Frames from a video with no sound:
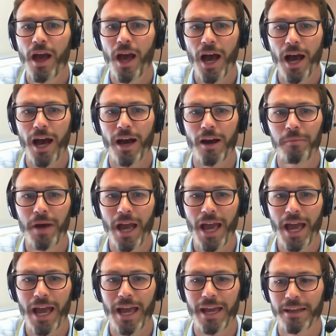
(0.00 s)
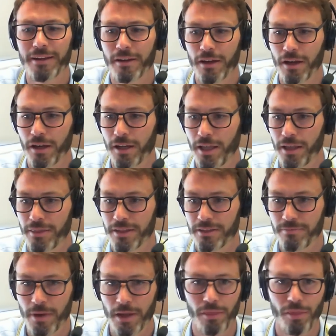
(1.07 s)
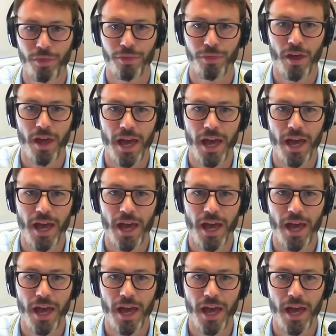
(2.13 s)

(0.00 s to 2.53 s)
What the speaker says: And earlier this month,